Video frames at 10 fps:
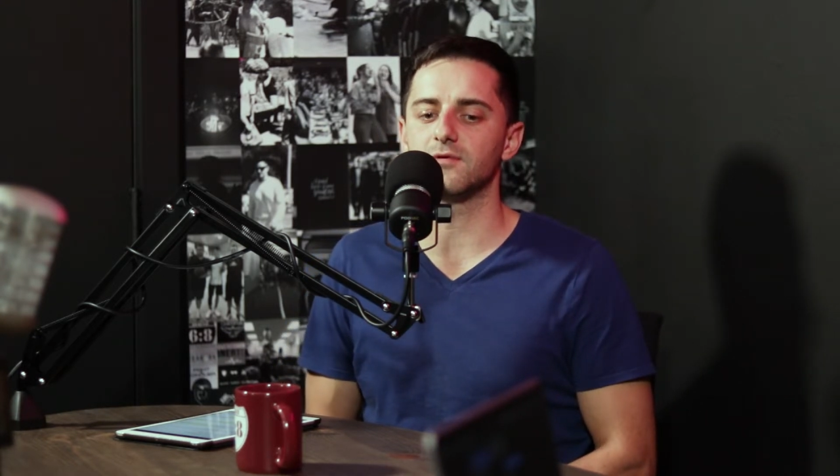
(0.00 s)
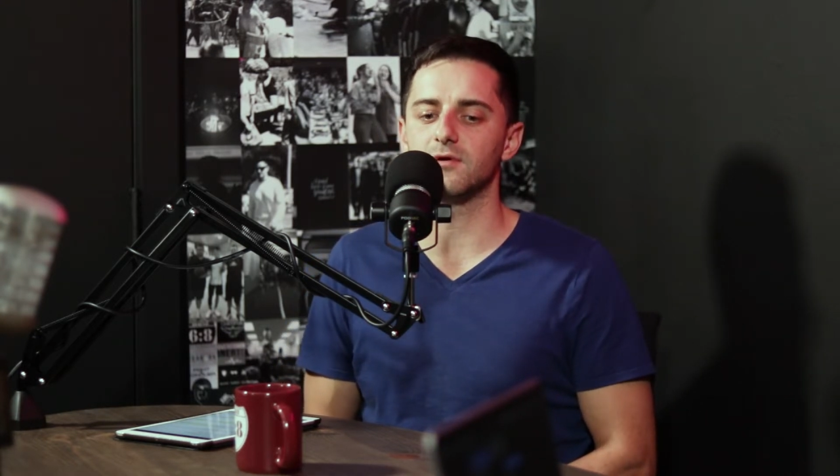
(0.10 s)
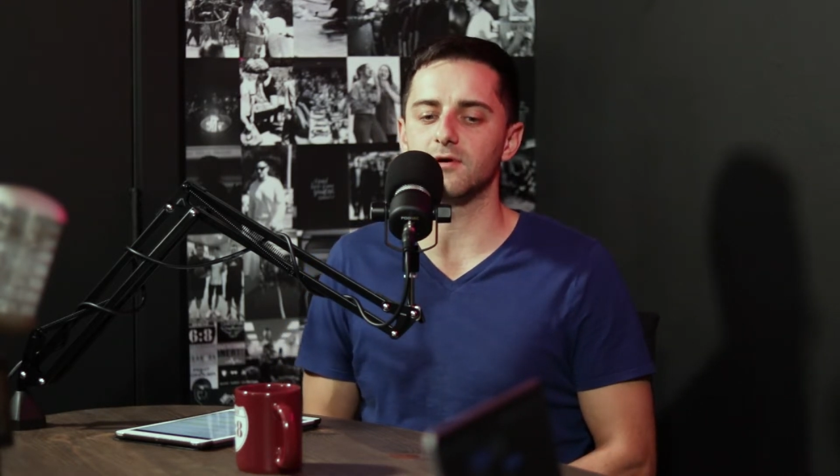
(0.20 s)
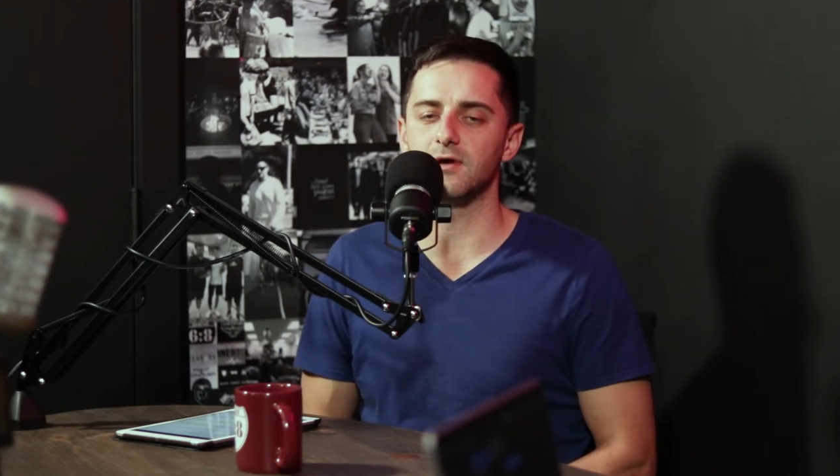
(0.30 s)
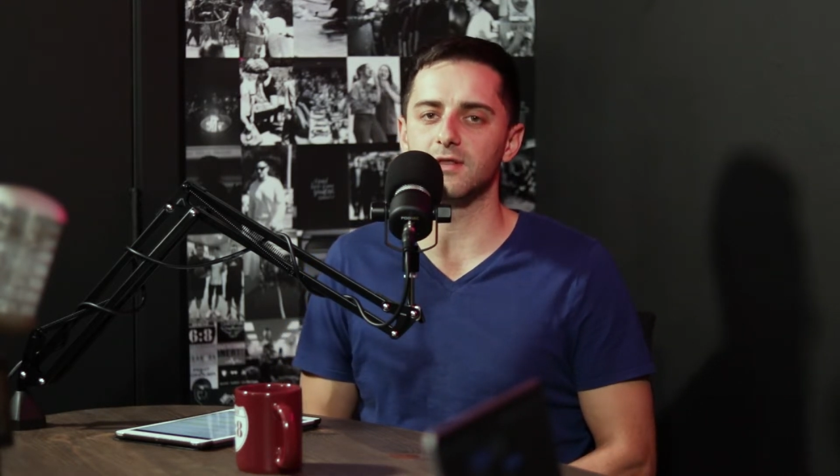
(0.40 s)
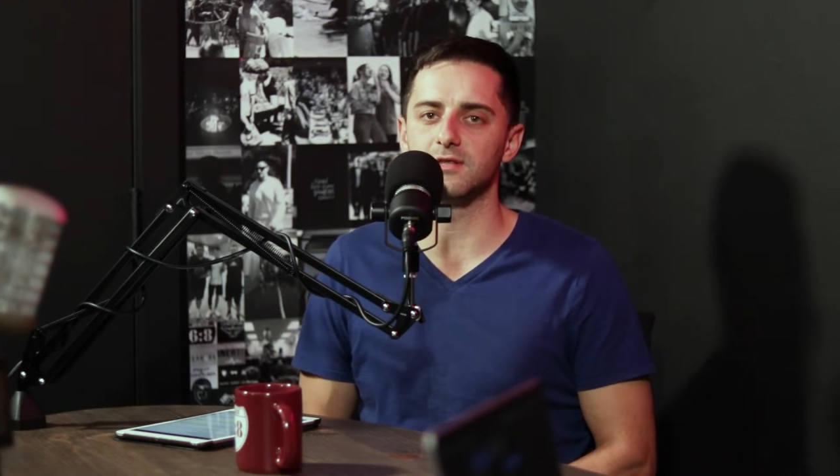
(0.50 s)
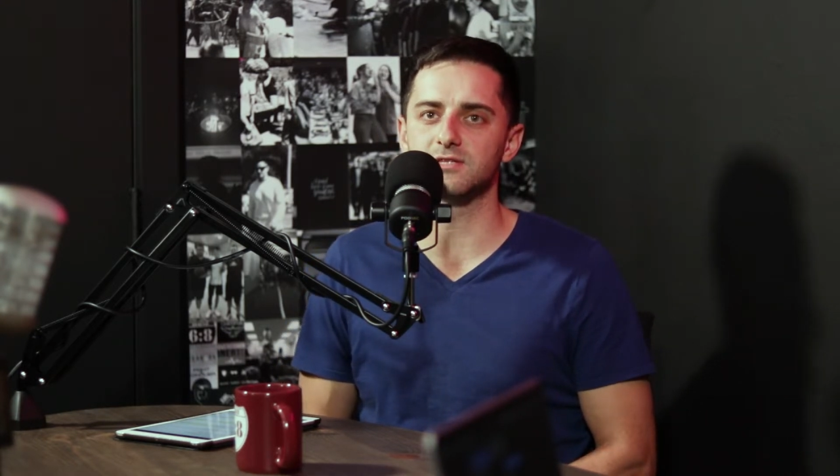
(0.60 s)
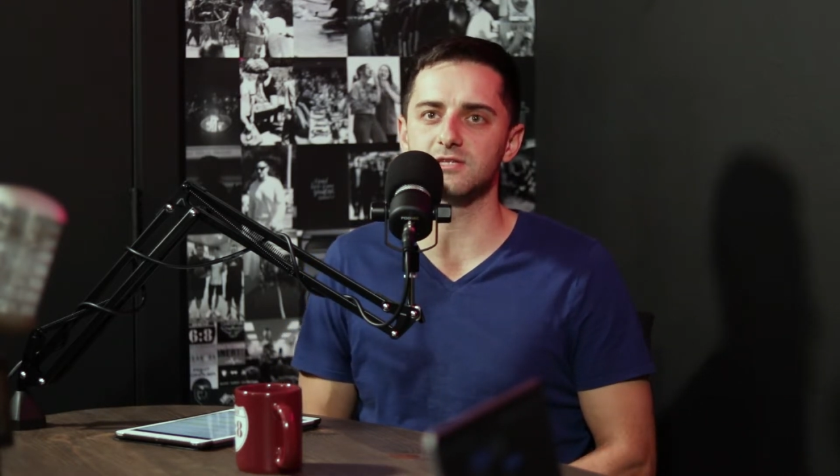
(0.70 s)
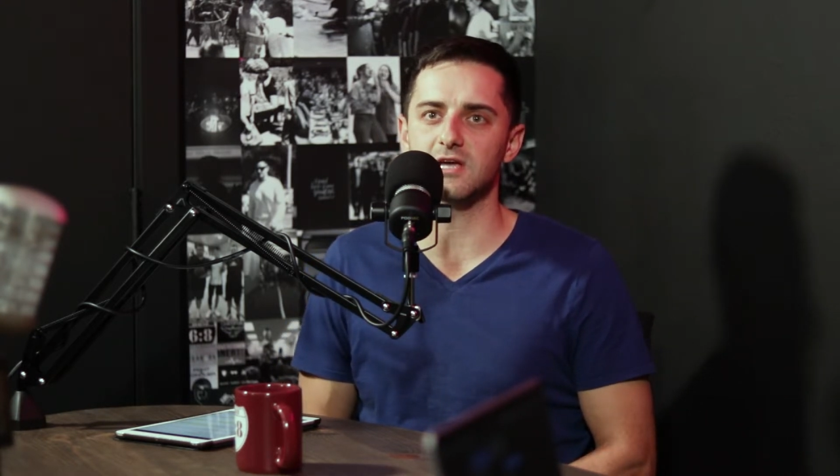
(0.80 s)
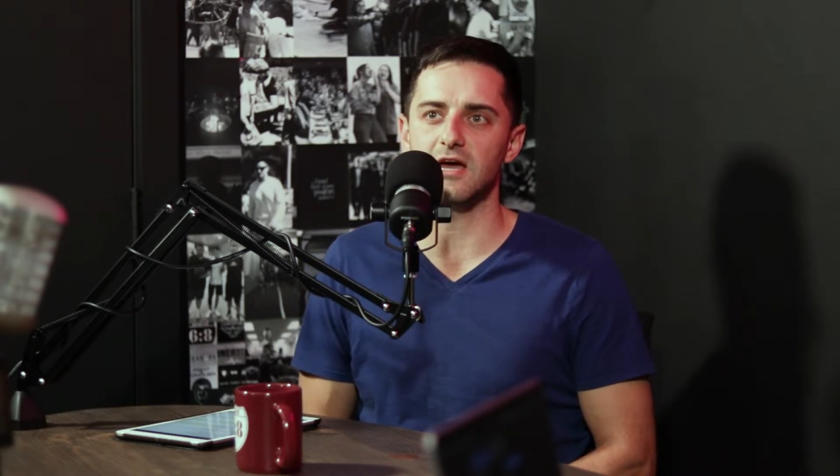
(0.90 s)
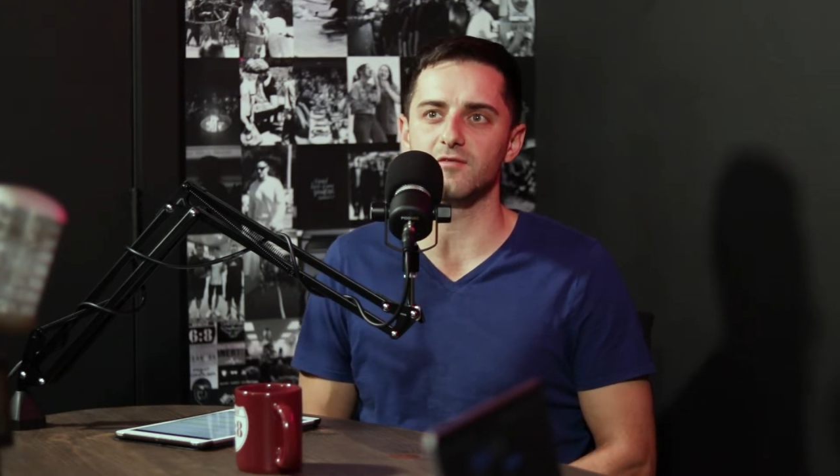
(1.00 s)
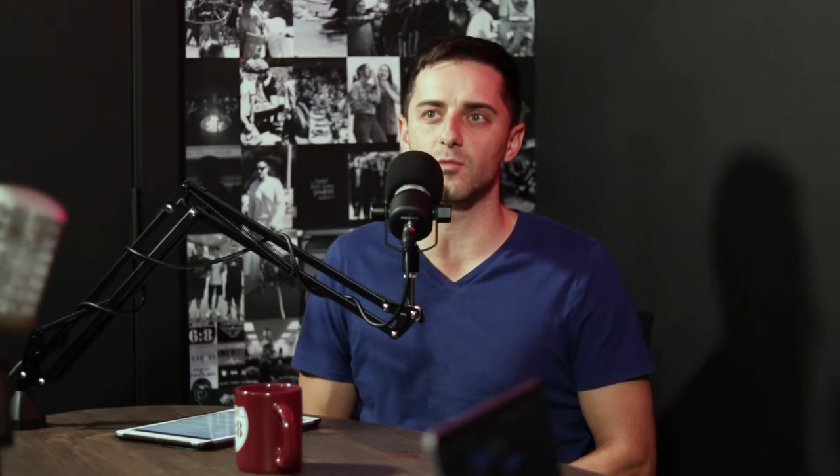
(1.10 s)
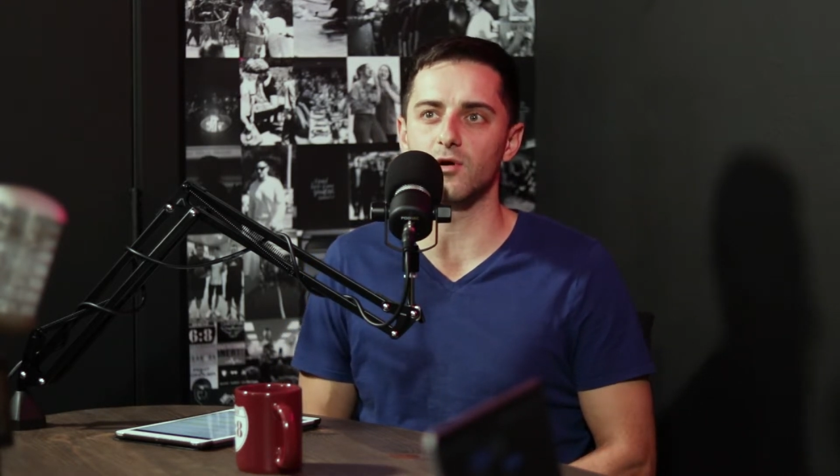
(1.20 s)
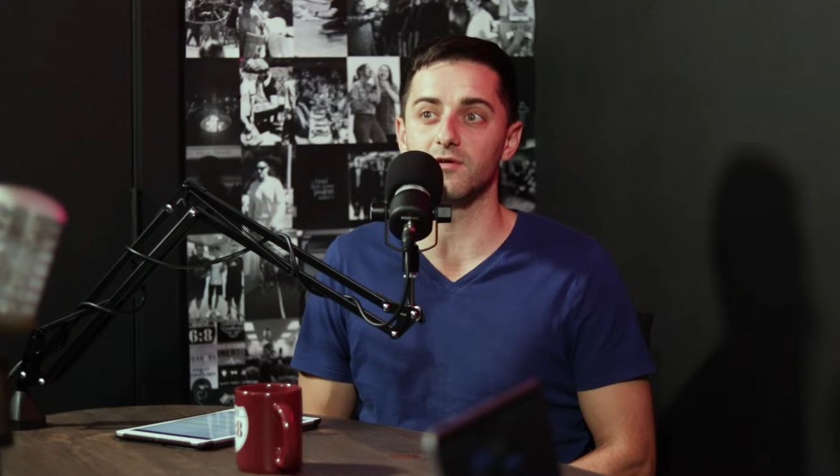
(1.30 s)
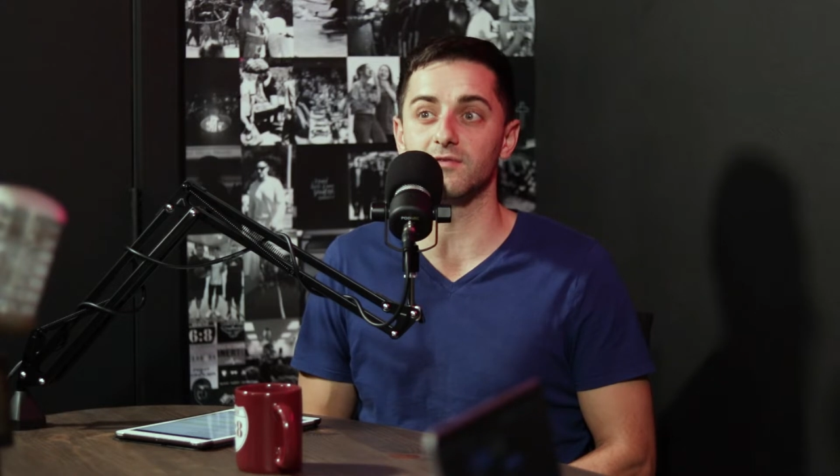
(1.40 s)
and this is kind of
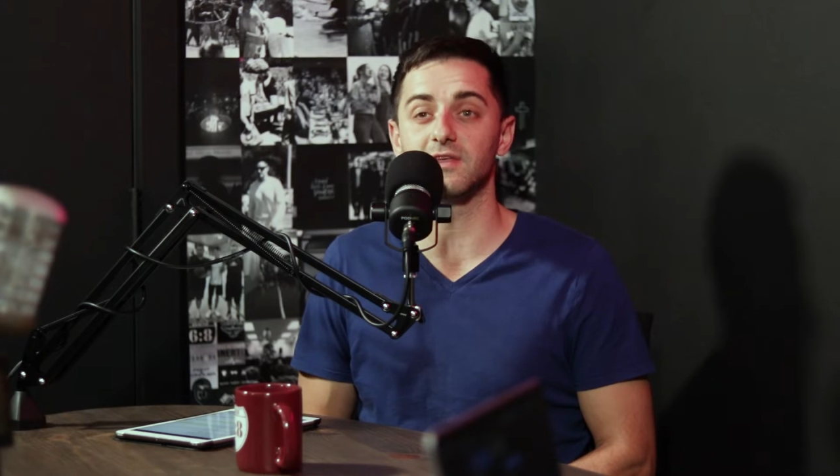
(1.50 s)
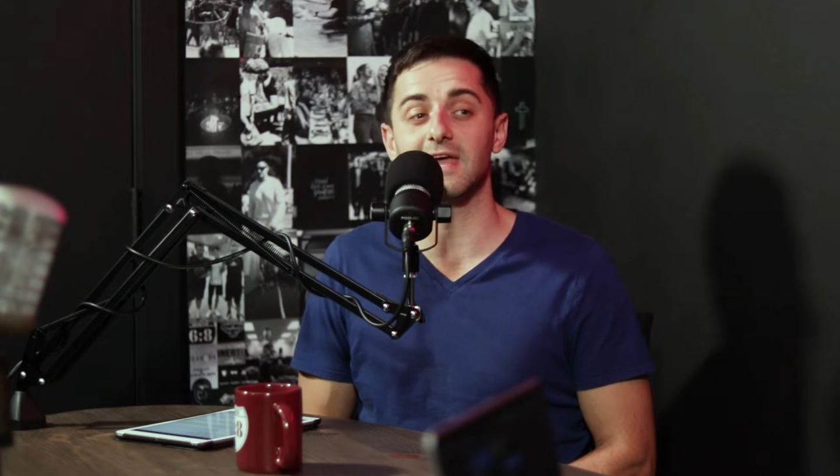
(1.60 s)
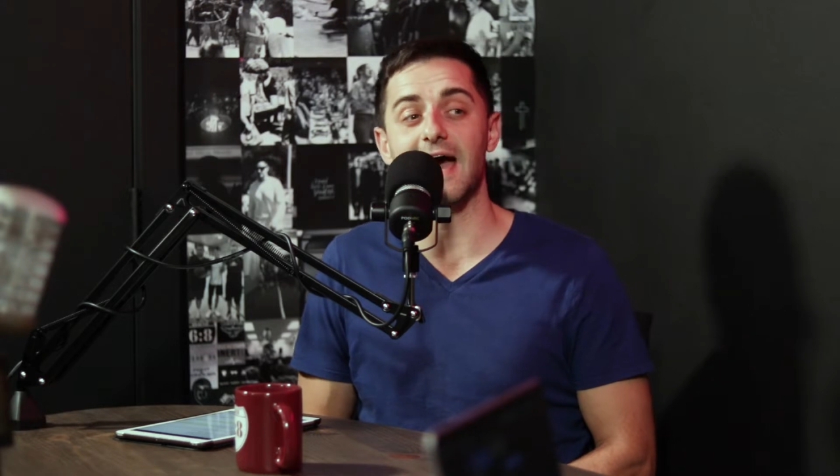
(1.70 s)
more even the